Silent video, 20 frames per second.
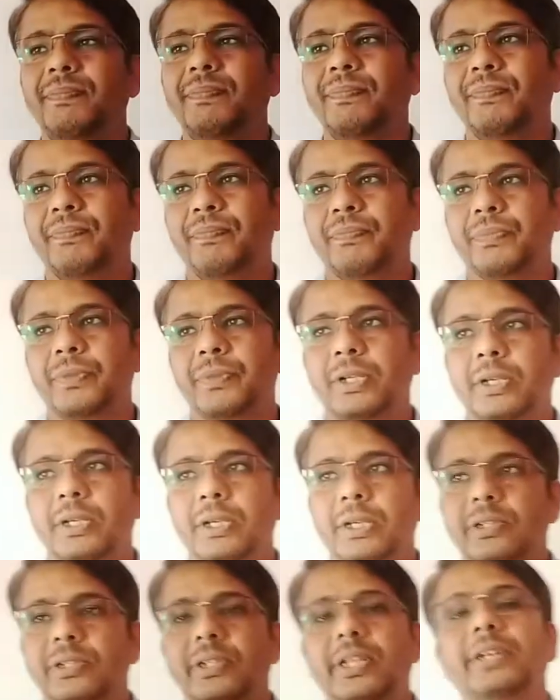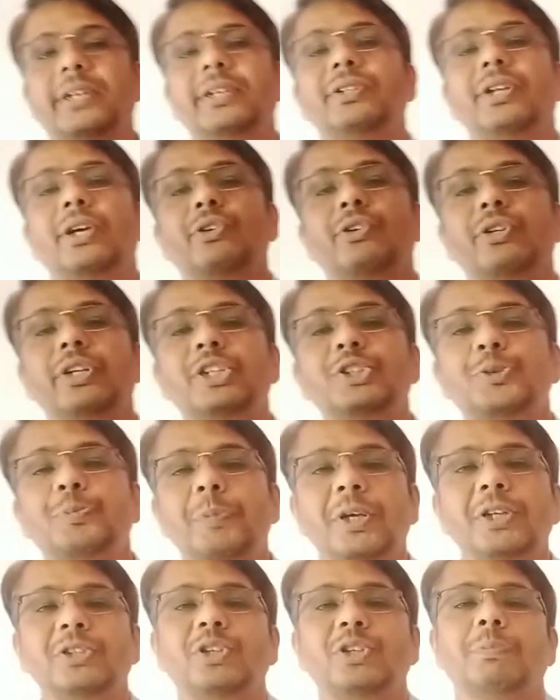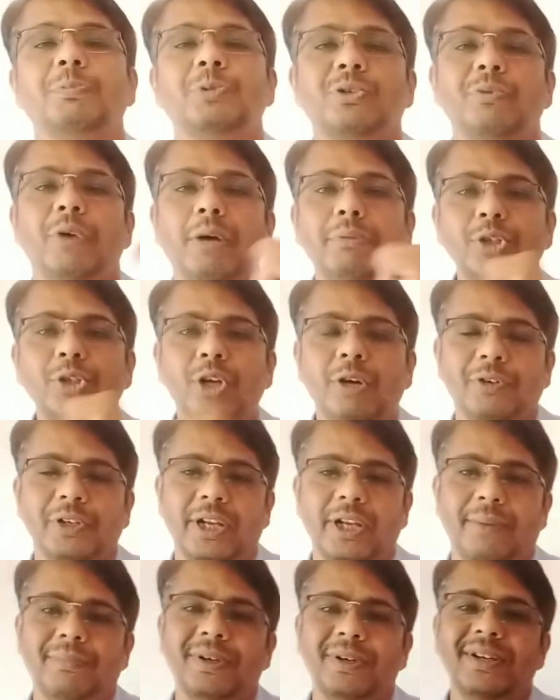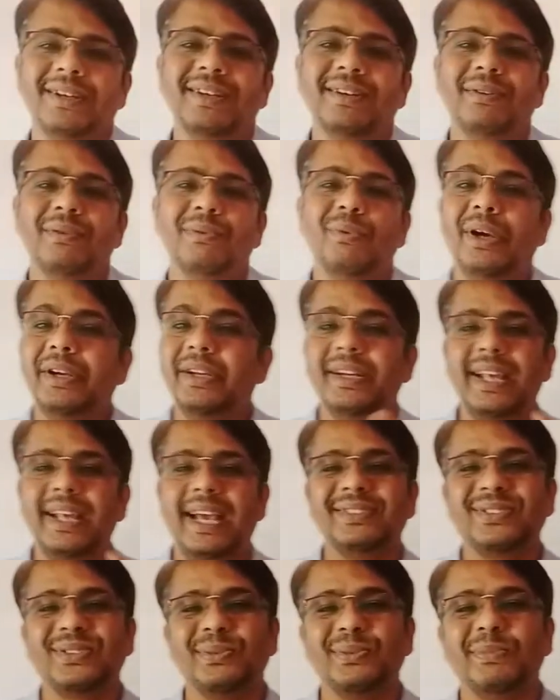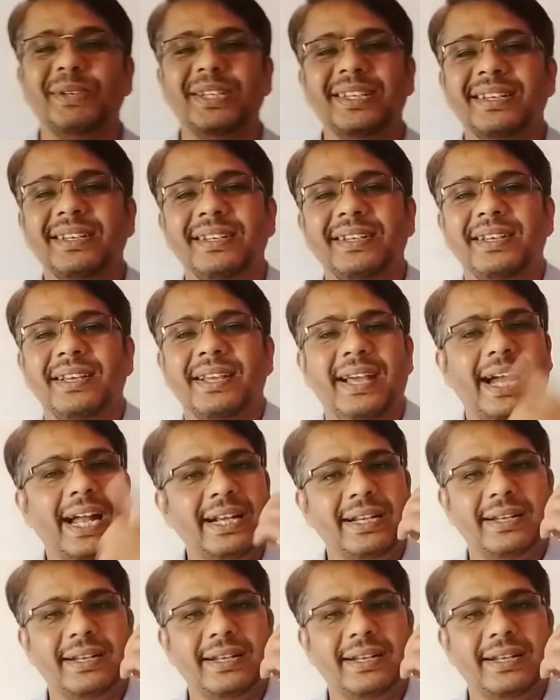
1, then in the units place of square root of a number what it has to be?